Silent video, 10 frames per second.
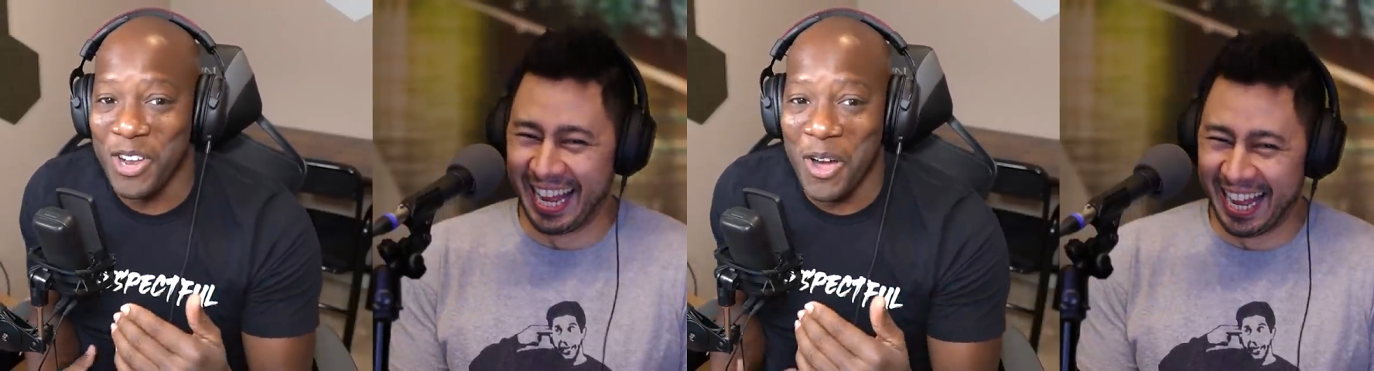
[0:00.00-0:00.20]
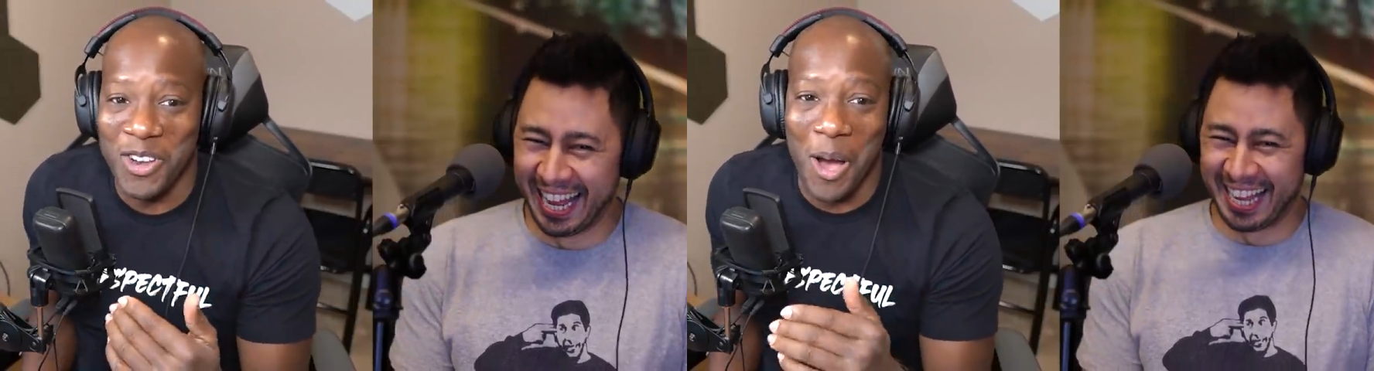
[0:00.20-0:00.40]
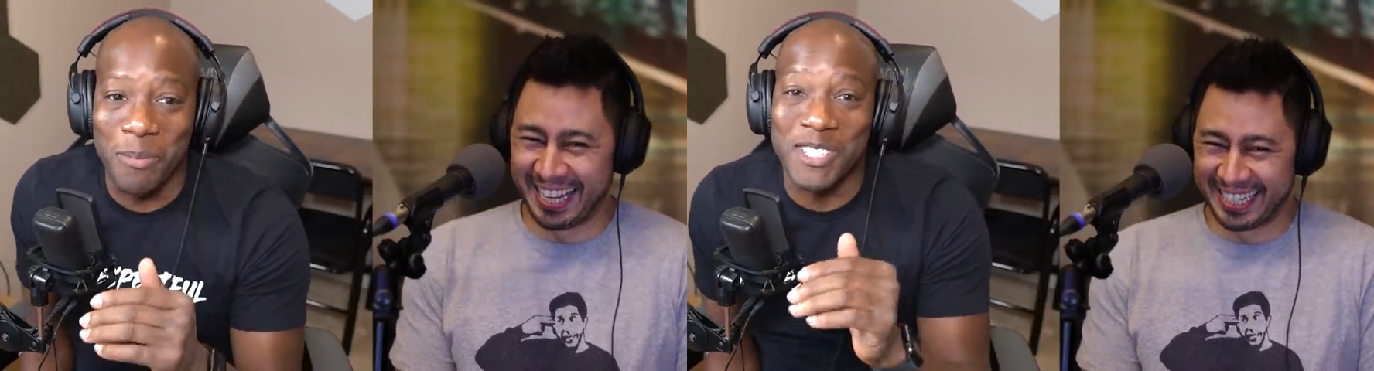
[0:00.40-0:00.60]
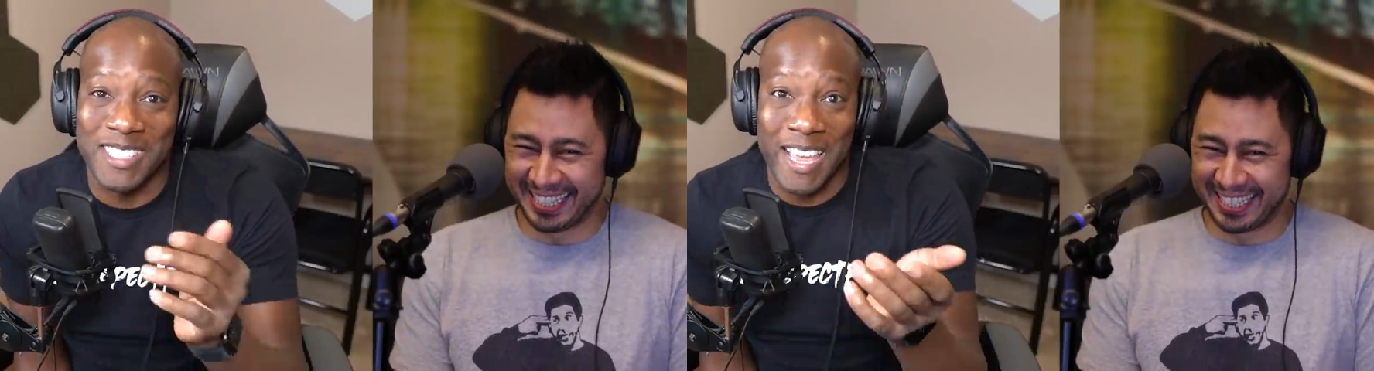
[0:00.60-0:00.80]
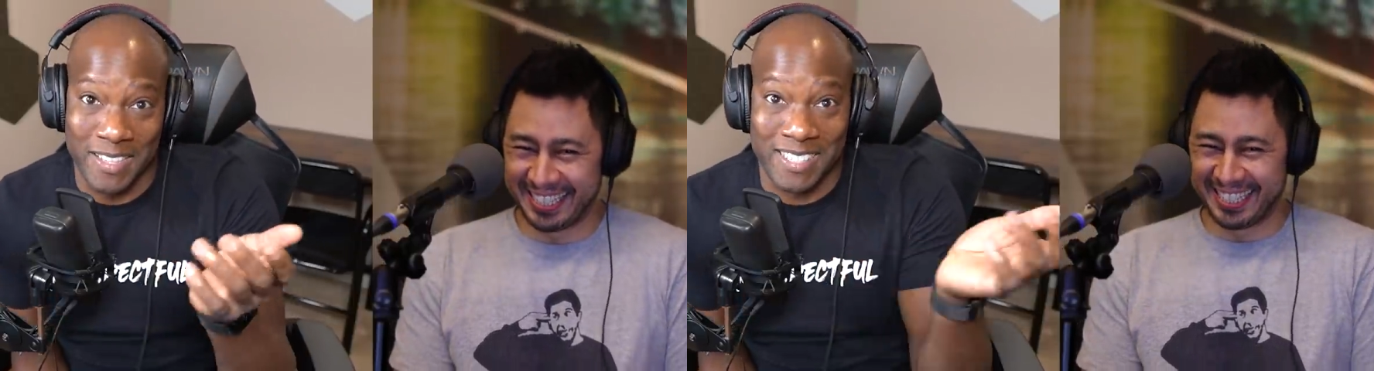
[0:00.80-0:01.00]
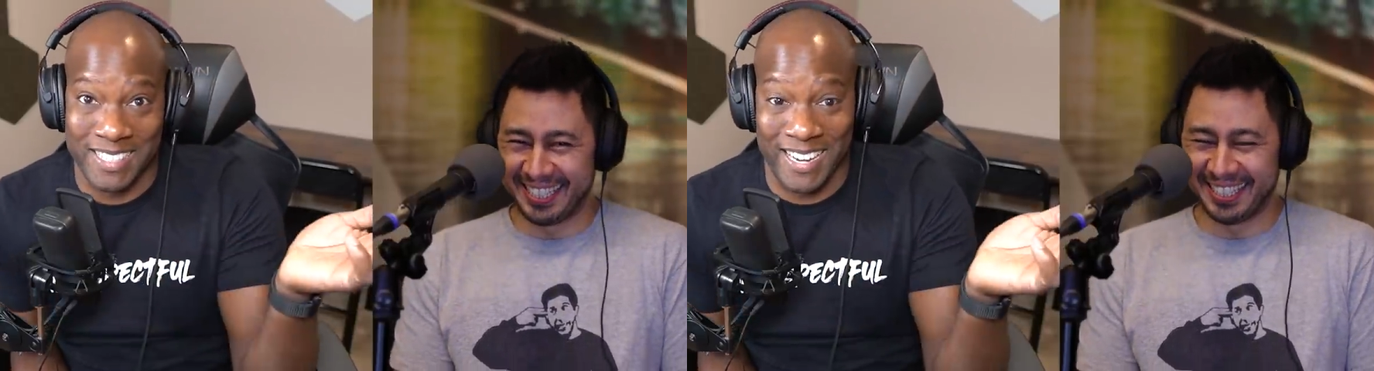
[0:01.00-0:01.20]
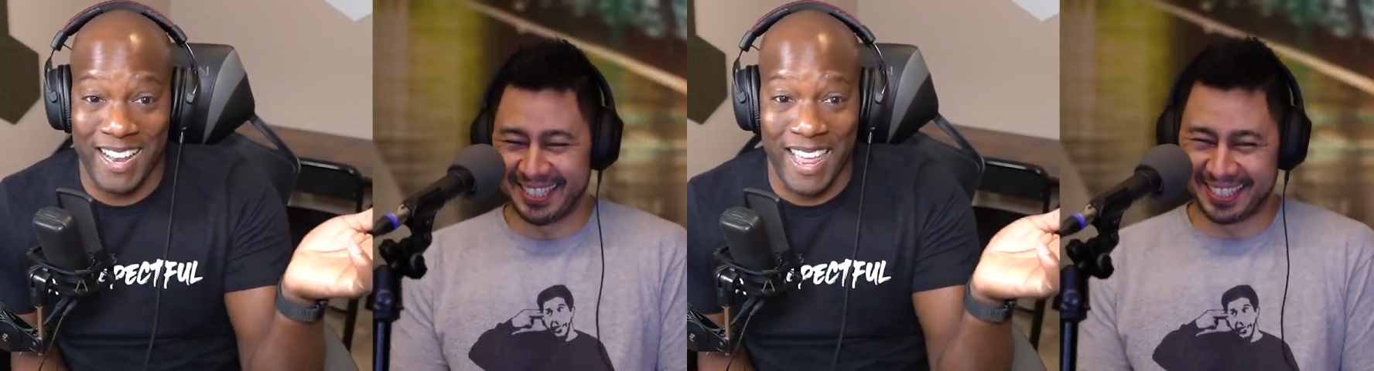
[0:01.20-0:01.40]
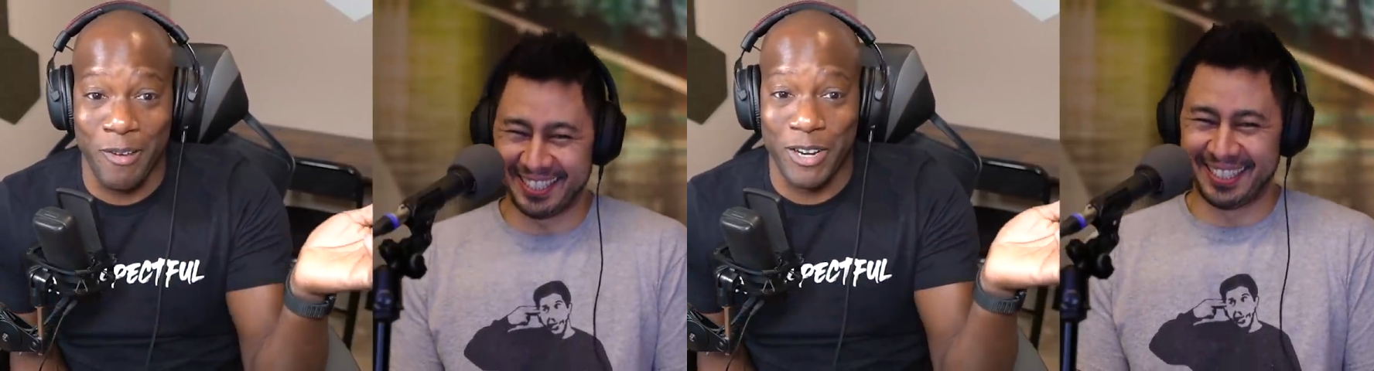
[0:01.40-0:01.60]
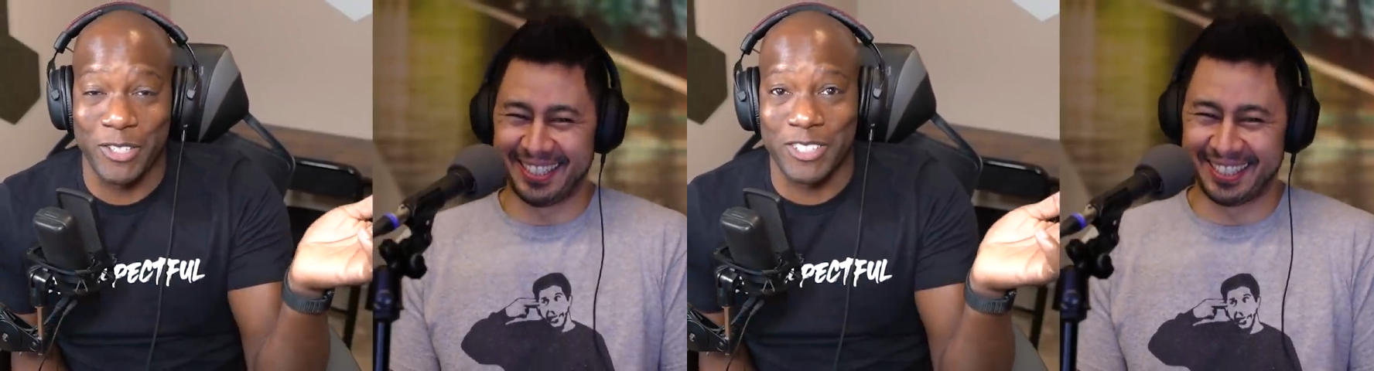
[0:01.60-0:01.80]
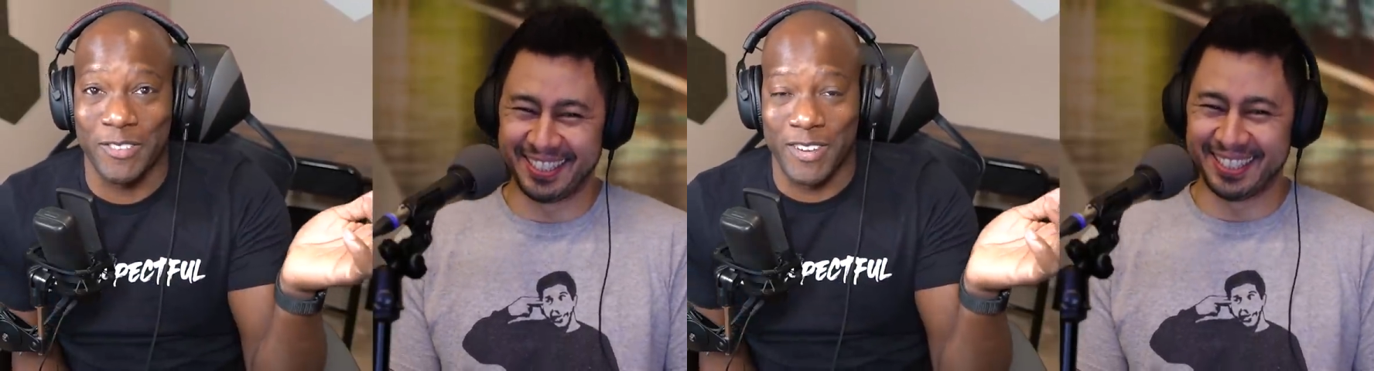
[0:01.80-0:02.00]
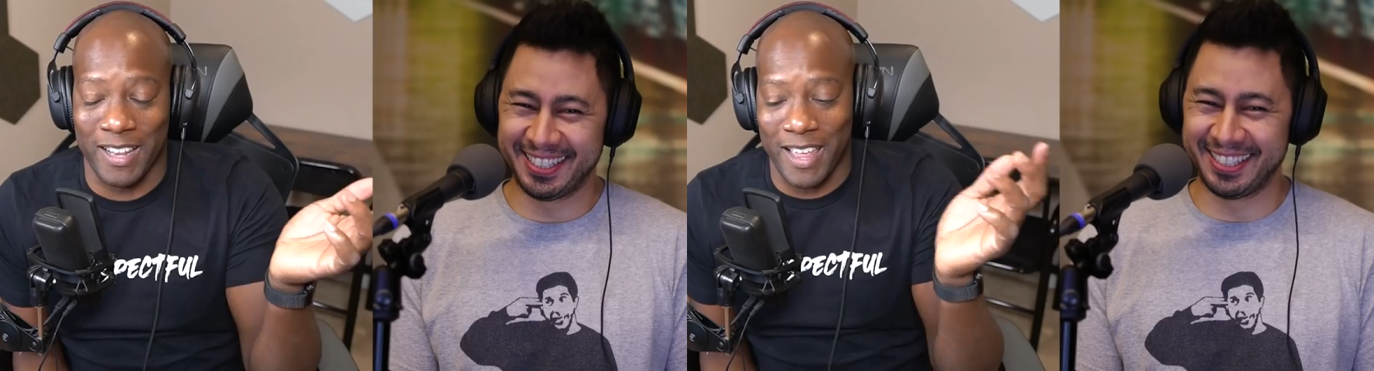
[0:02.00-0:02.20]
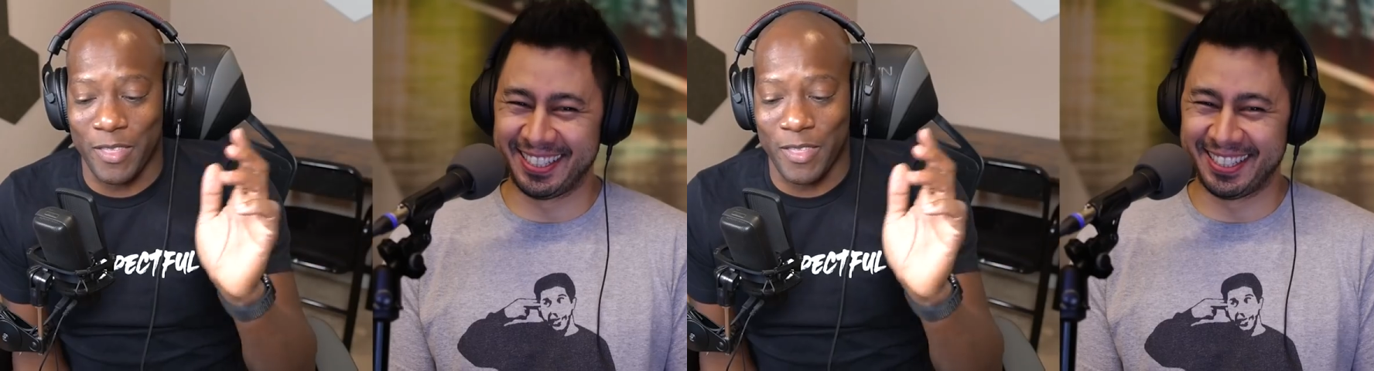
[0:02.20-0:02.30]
Speaker 1: no, no. I'm just saying this is in LA. When I used to live in LA,